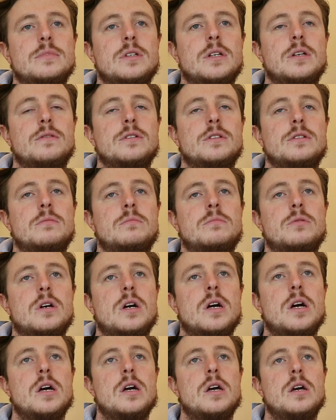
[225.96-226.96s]
Give us a
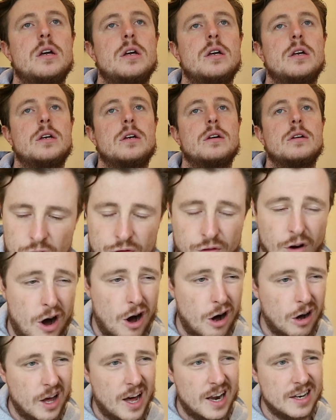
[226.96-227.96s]
break. You've
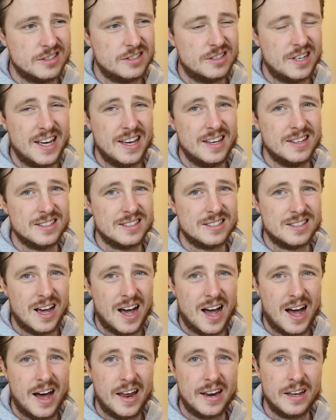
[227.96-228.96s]
all got to stay
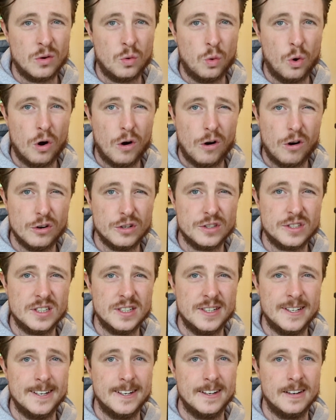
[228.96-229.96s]
inside in
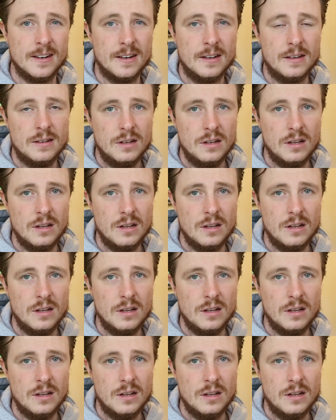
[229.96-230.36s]
quarantine.